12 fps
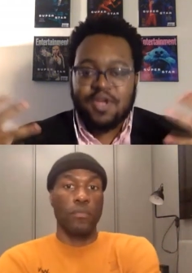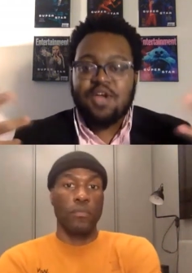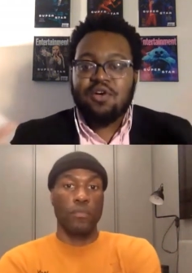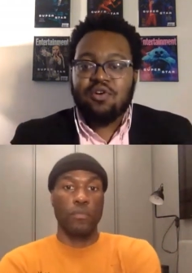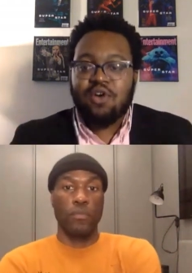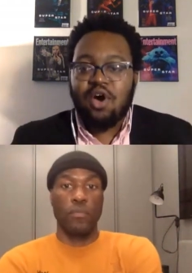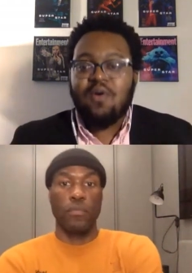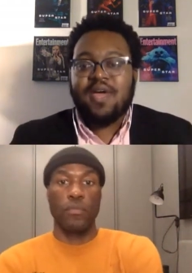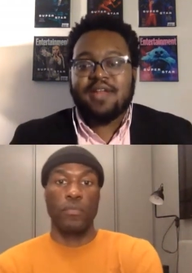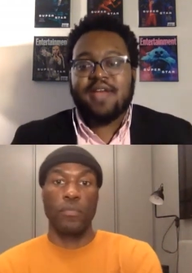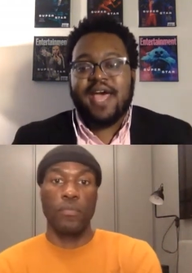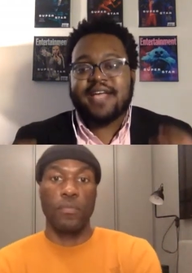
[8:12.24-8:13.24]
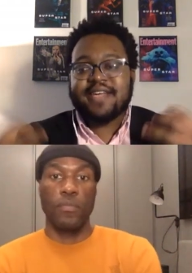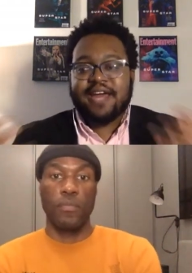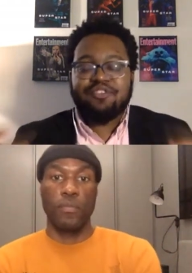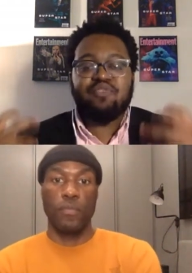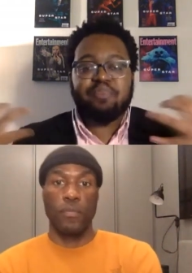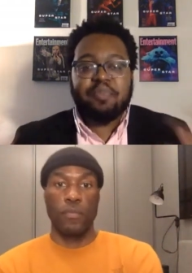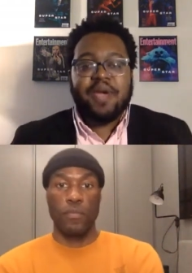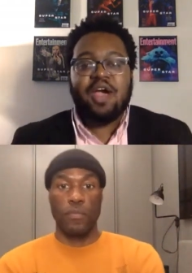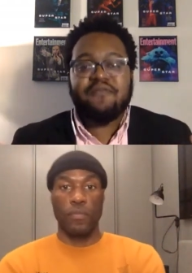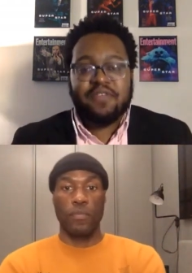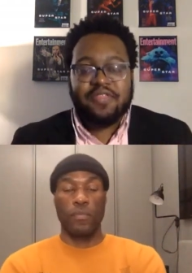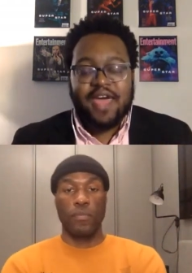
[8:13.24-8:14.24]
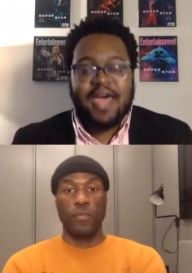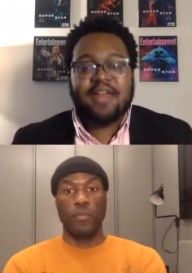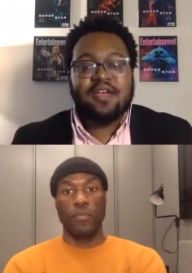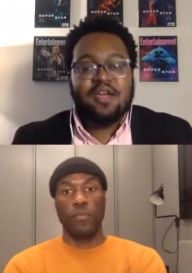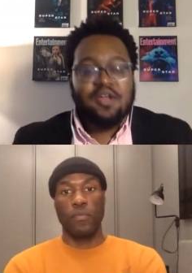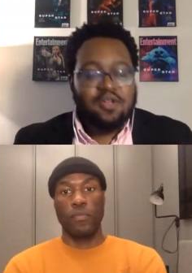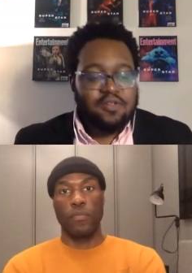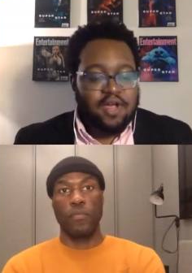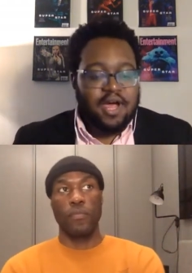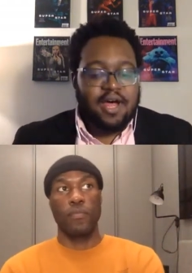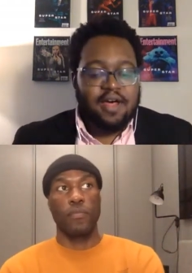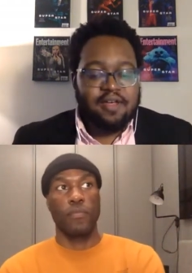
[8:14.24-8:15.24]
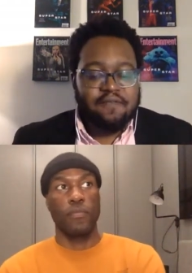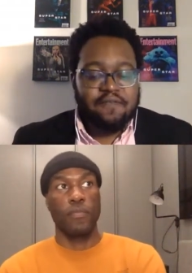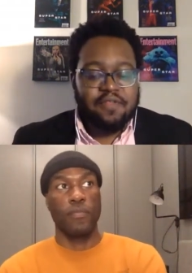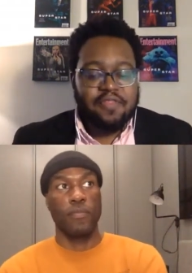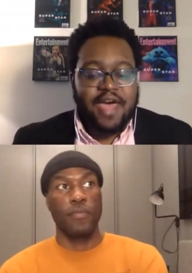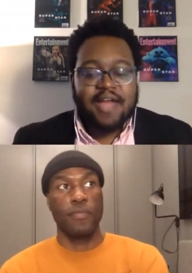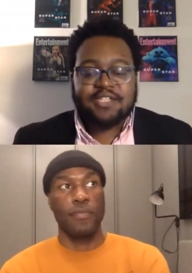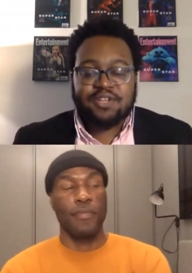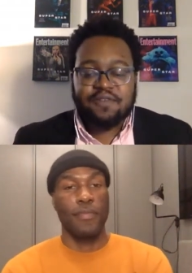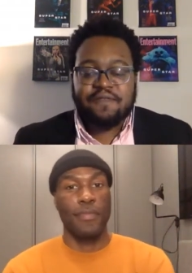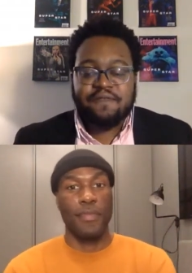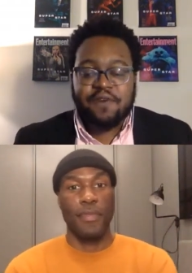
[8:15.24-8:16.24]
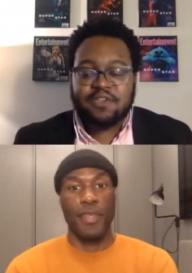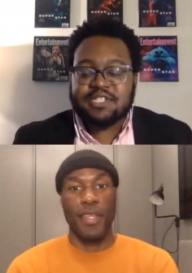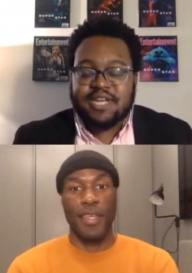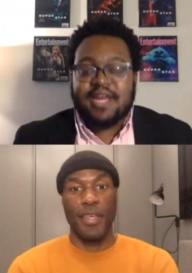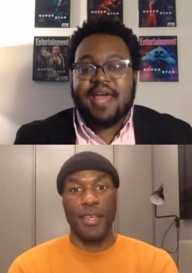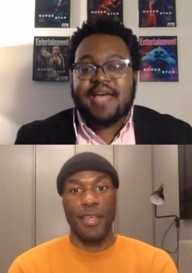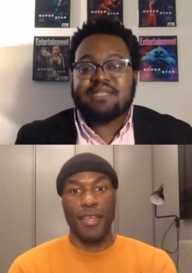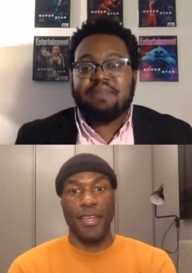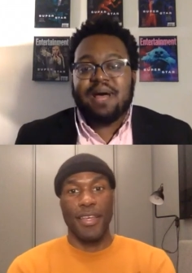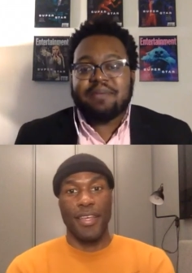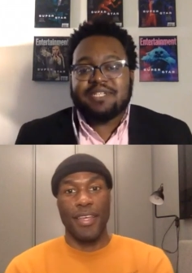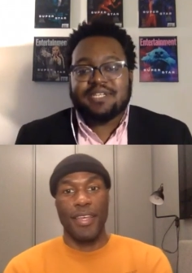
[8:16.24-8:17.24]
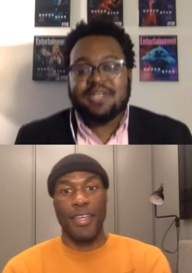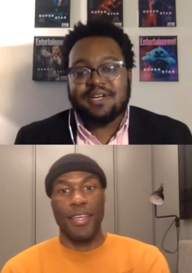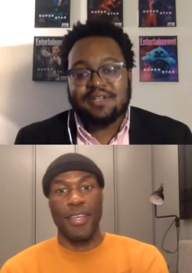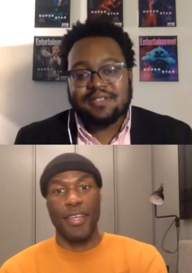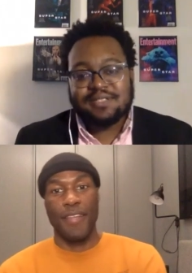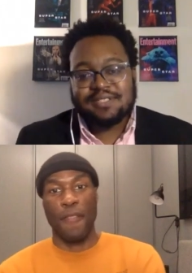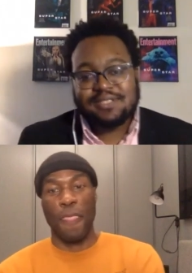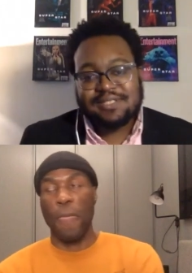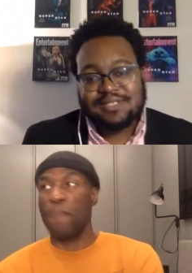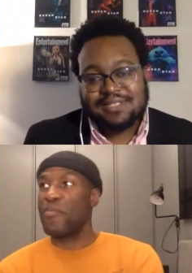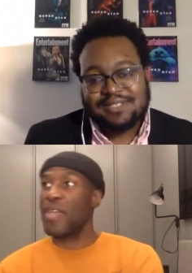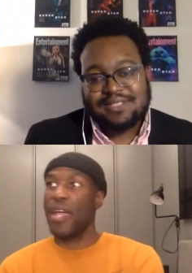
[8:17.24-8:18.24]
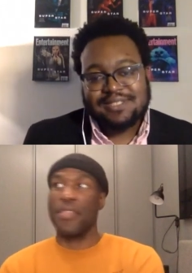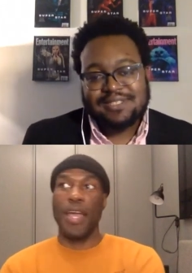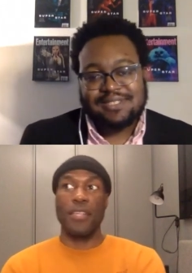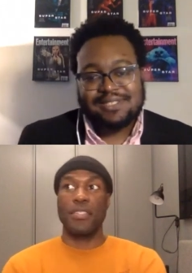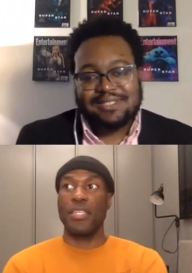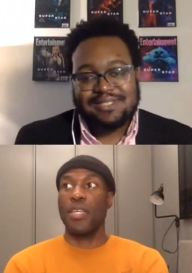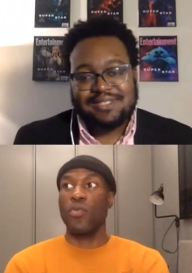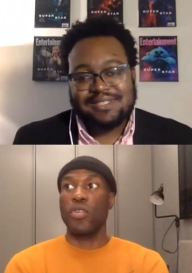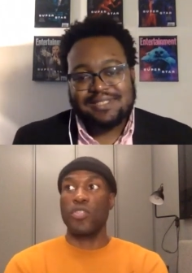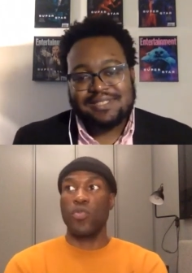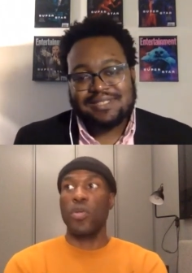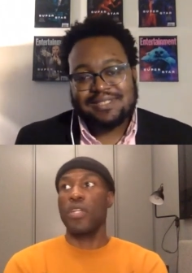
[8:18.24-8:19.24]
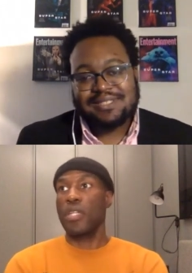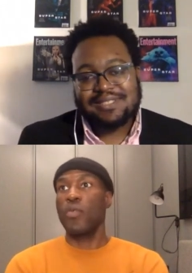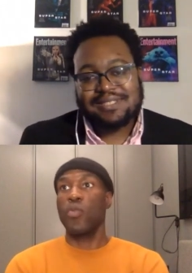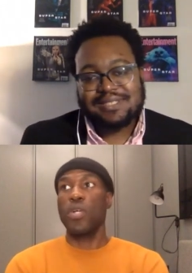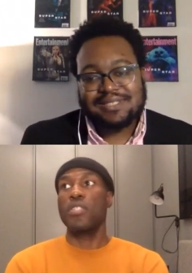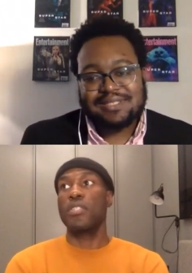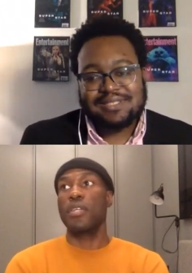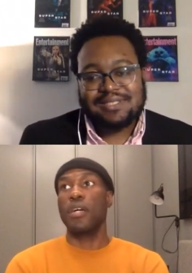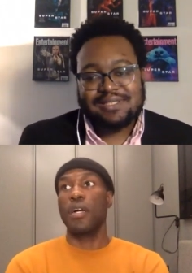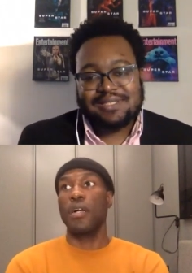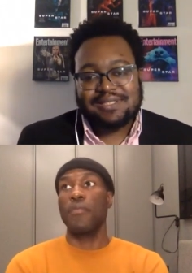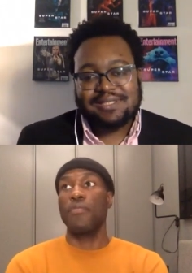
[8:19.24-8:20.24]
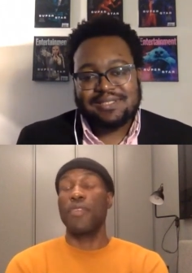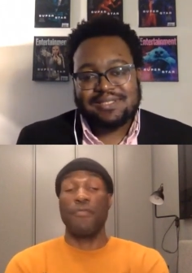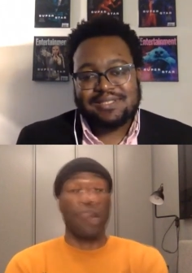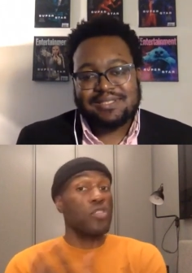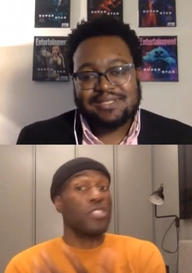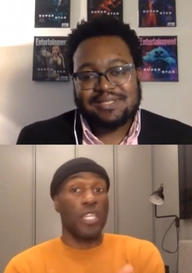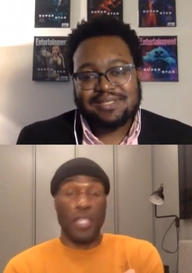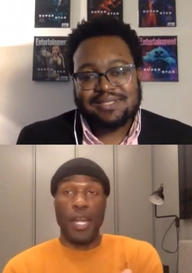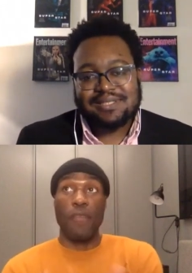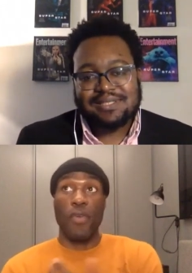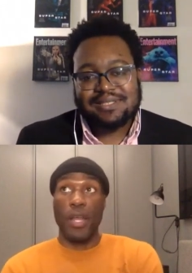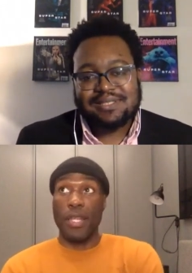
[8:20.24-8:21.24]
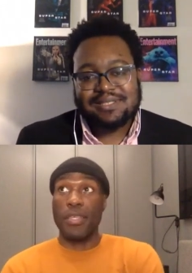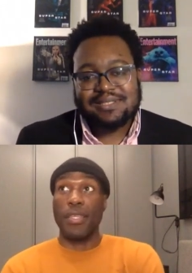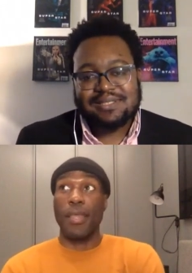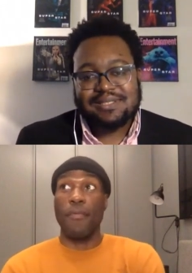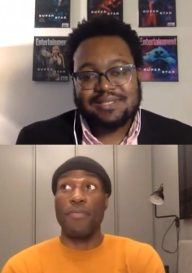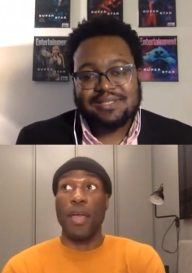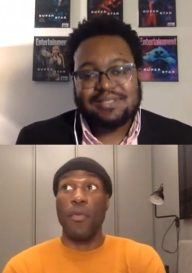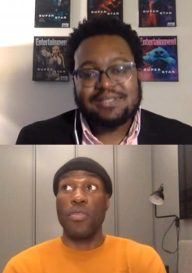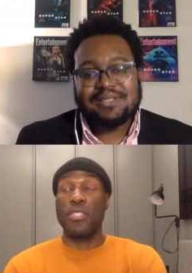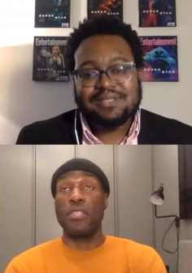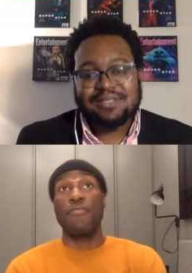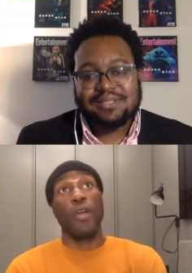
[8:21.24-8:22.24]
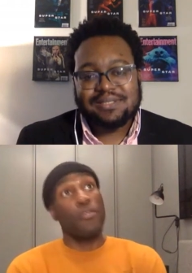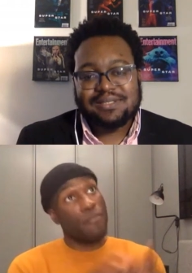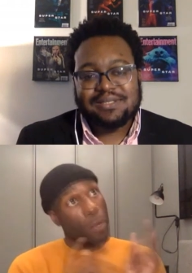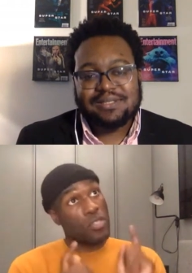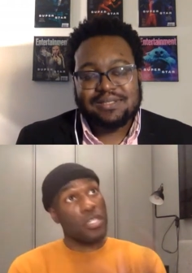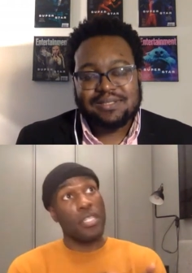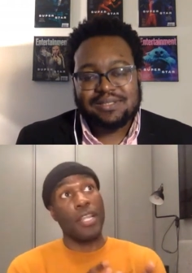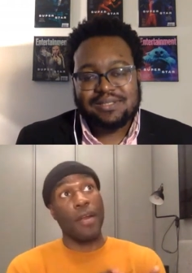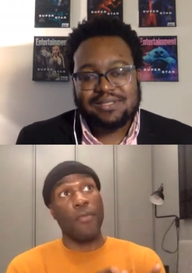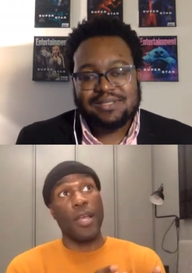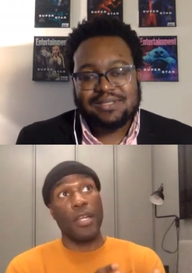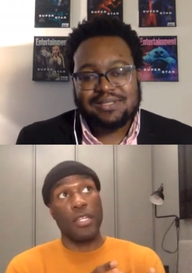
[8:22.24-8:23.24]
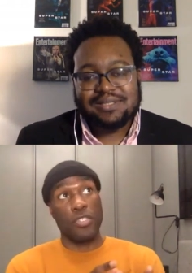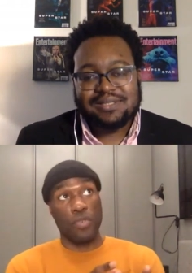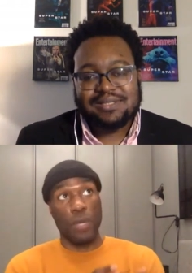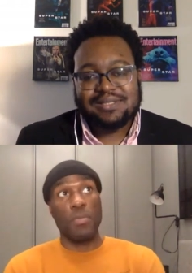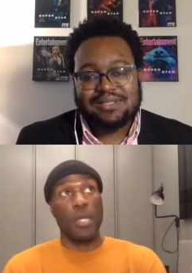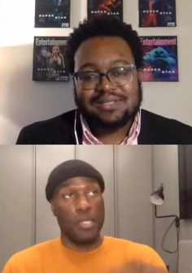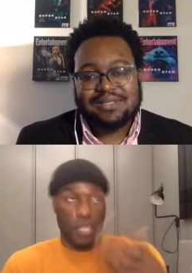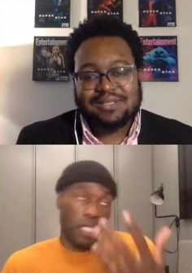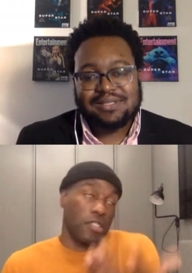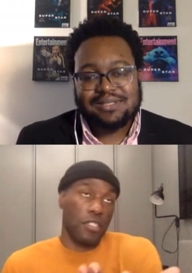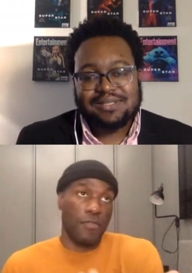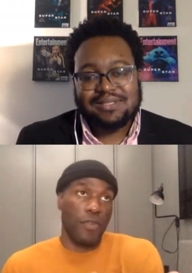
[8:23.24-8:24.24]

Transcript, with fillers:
Speaker 1: of go in? I guess, how did you prepare for that uh, for that sort of first scene as Bobby Seale?
Speaker 2: Yeah, that scene was what was uh, the first scene that I read. I think that that was the fir- first scene that I read in the script. It's, it's